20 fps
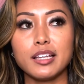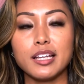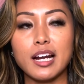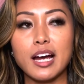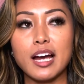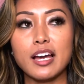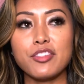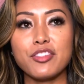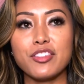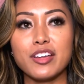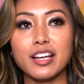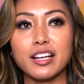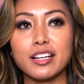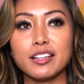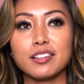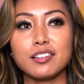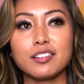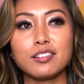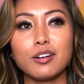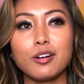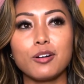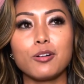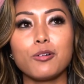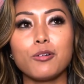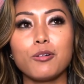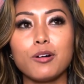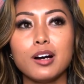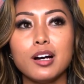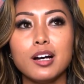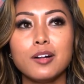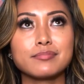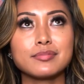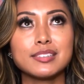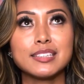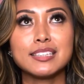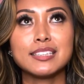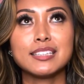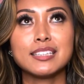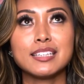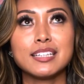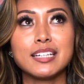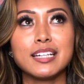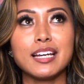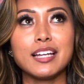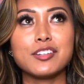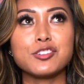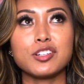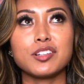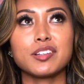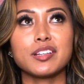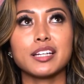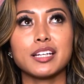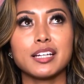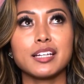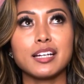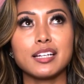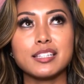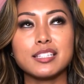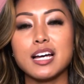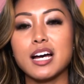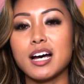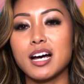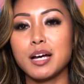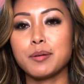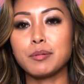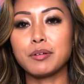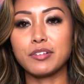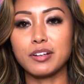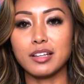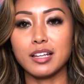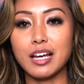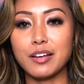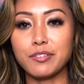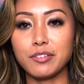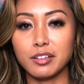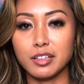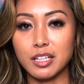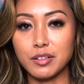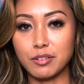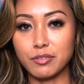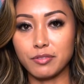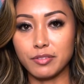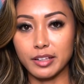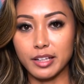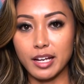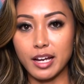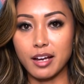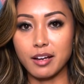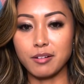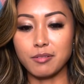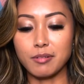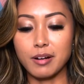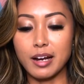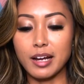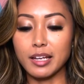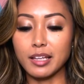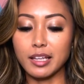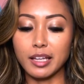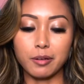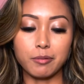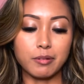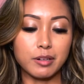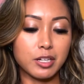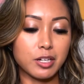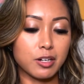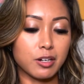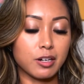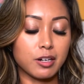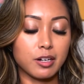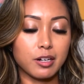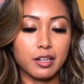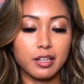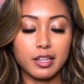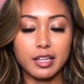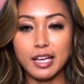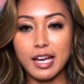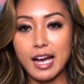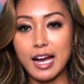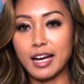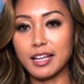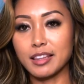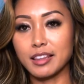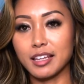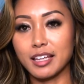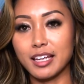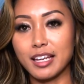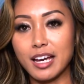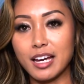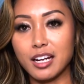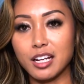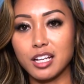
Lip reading: that I think is so, it's just like a time of your life you'll never forget, right? Like when you're the athlete at a